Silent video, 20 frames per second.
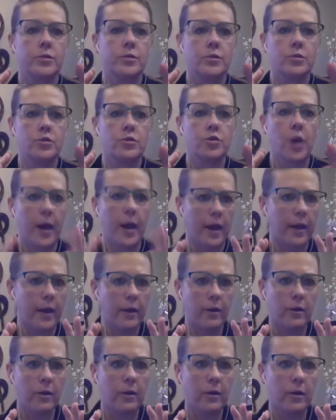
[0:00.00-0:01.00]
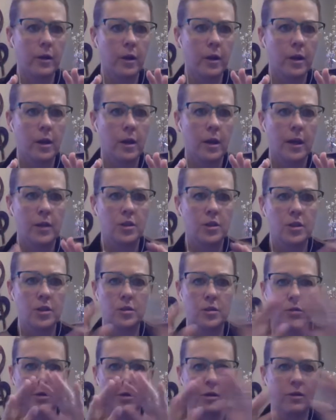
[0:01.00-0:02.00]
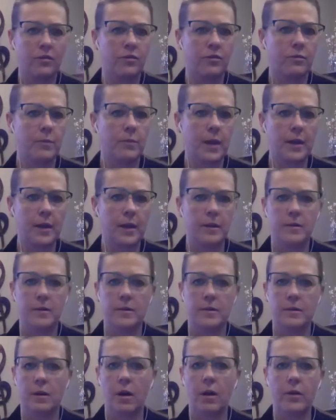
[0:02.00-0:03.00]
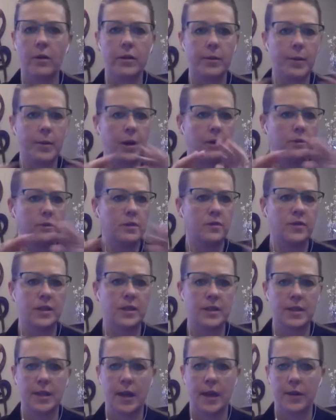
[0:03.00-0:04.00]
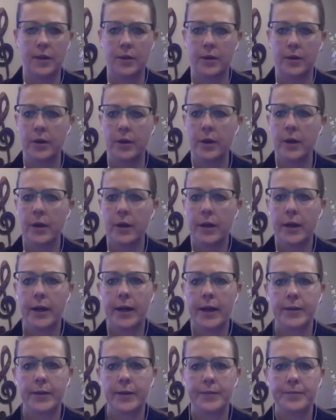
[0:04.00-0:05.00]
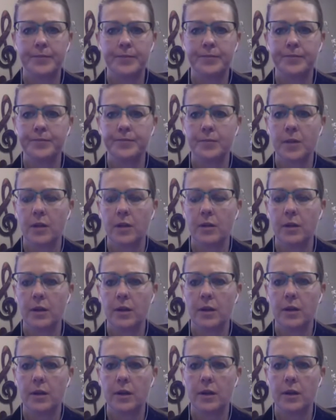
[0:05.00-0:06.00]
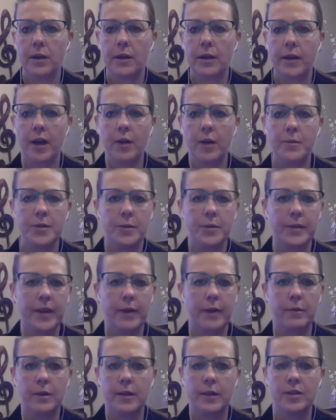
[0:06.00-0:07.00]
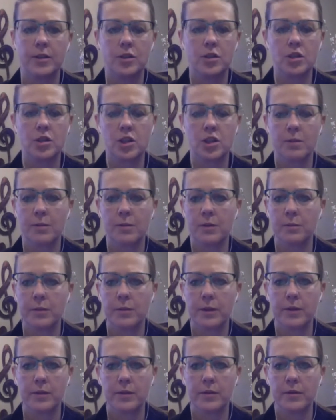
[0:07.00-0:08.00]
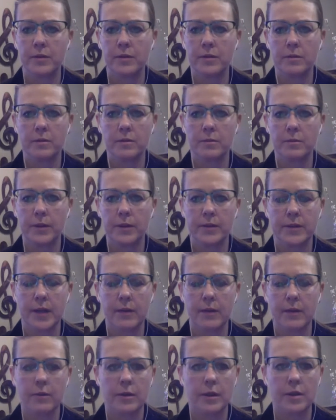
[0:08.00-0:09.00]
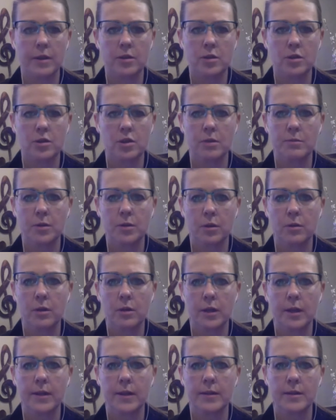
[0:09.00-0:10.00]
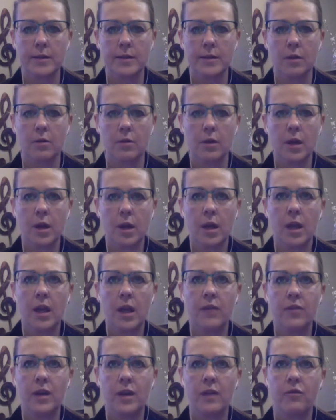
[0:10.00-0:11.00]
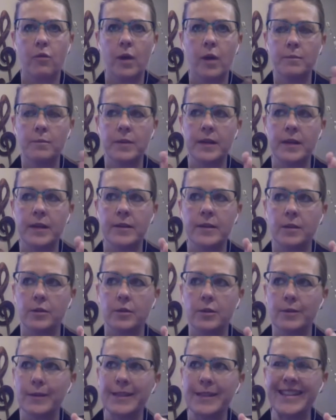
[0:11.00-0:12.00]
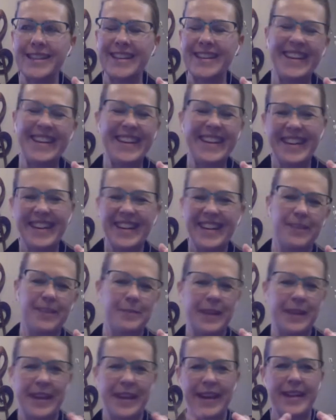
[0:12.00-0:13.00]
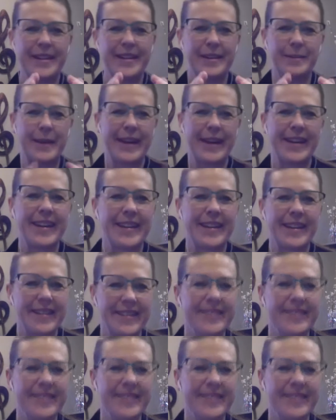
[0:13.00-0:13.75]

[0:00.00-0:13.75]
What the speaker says: triangle. It just sort of makes all the parts fit together. It helps with that relationship and builds that relationship totally. So even if one piece goes missing, it can be added back in.